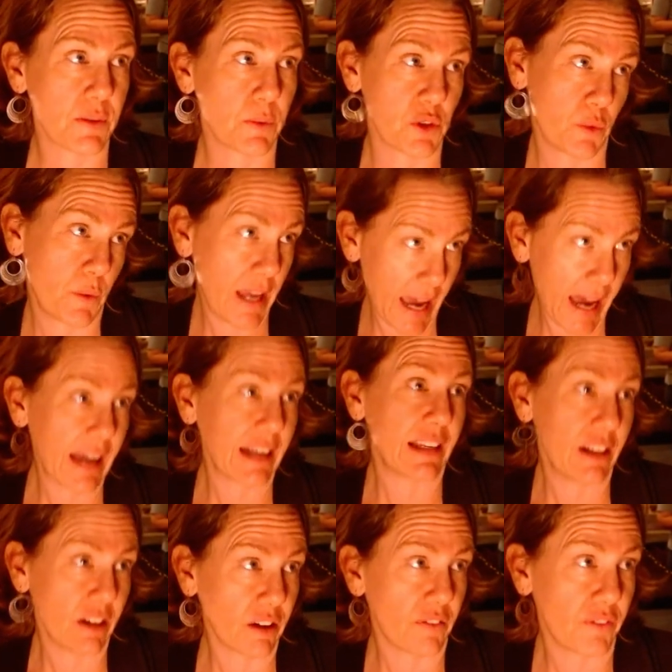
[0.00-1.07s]
which we had
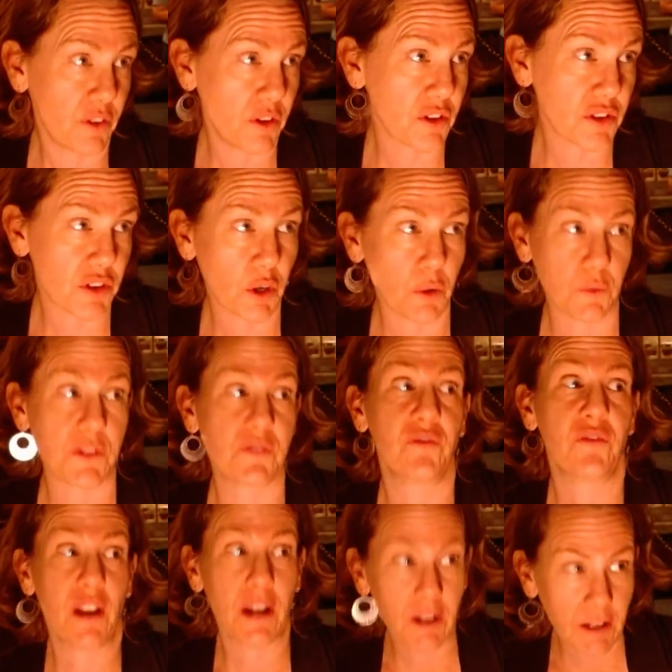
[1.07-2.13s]
here a few years ago, was
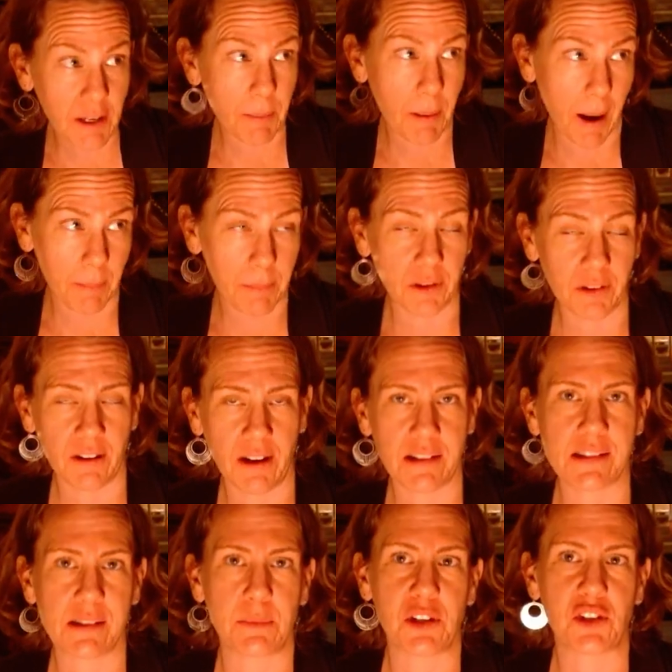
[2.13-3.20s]
very popular wow.
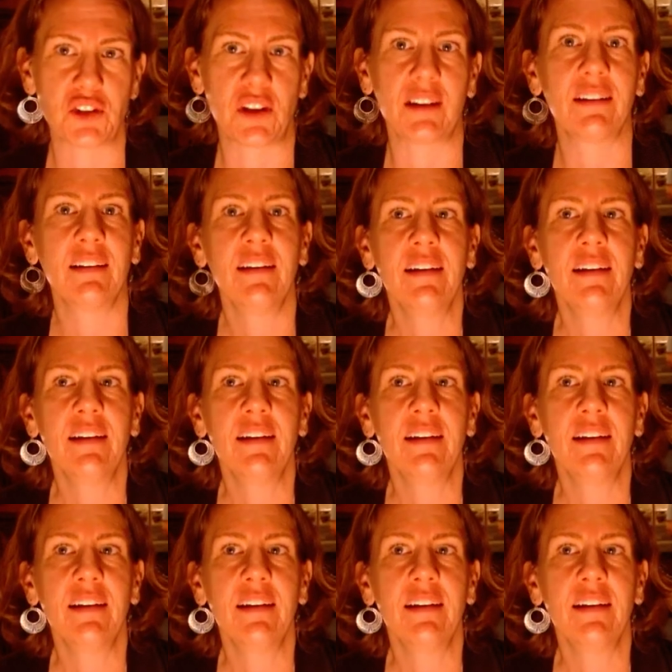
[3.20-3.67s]
exhibition.